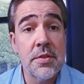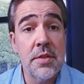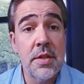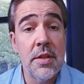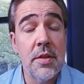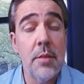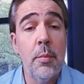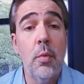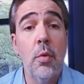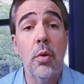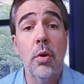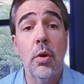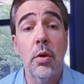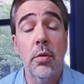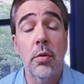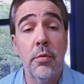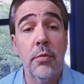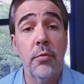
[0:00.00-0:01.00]
And the
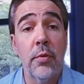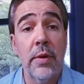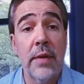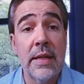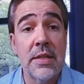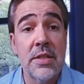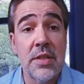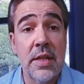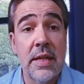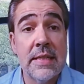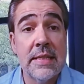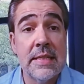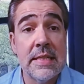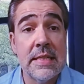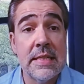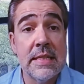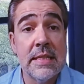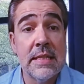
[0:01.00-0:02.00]
more
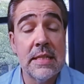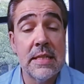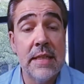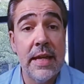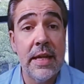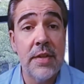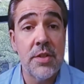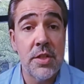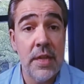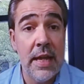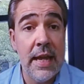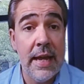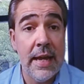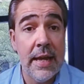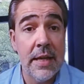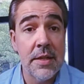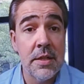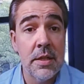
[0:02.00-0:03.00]
franchisees that you
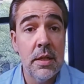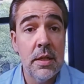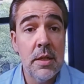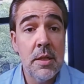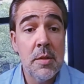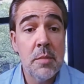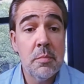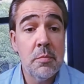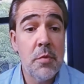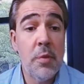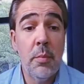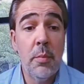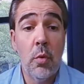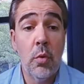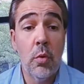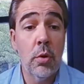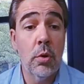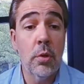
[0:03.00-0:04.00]
add, the
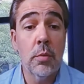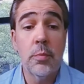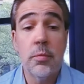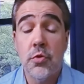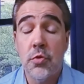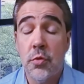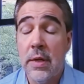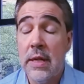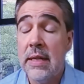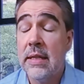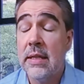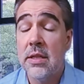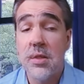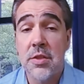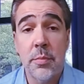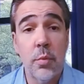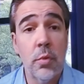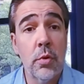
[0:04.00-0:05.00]
more training and
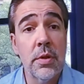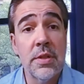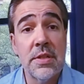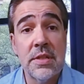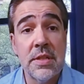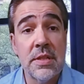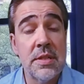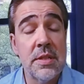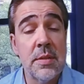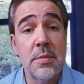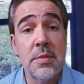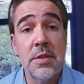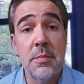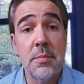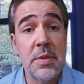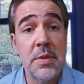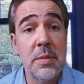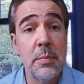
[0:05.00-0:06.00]
support and systems
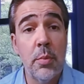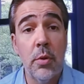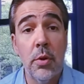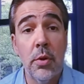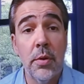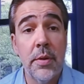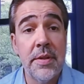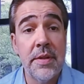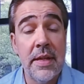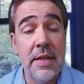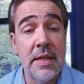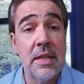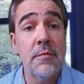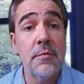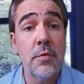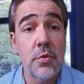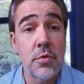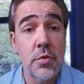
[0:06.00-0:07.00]
and people and, and
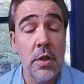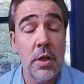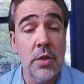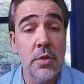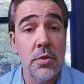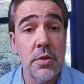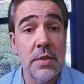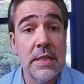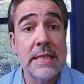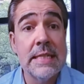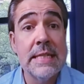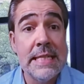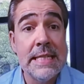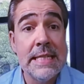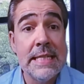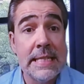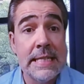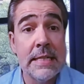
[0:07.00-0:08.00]
infrastructure you
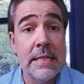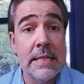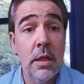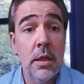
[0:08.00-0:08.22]
need